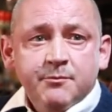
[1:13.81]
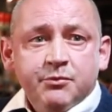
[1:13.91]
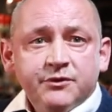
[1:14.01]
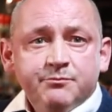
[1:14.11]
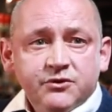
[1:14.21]

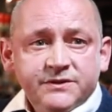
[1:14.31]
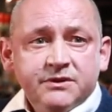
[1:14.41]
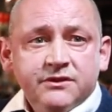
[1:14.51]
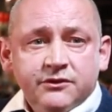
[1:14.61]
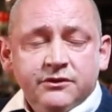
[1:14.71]
but it must
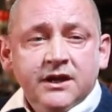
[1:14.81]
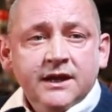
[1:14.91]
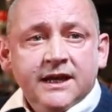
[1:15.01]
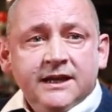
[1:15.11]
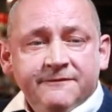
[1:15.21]
be done
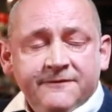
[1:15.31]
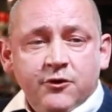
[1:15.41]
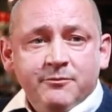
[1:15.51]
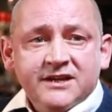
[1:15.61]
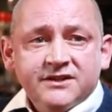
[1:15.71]
in a
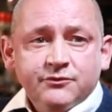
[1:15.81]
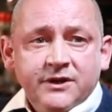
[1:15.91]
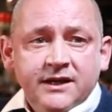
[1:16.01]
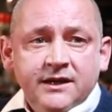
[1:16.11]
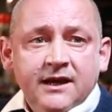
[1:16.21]
formatted
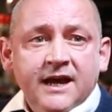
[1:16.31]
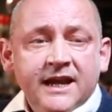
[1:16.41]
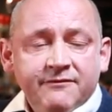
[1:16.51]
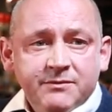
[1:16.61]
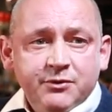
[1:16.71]
way, and
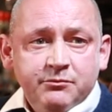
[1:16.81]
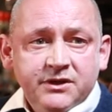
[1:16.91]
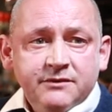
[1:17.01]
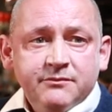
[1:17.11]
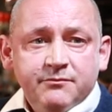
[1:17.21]
every
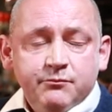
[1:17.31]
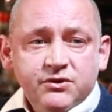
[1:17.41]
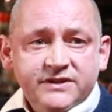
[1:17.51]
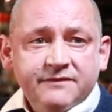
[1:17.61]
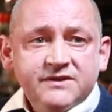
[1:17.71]
publican
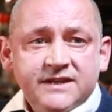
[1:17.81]
must have the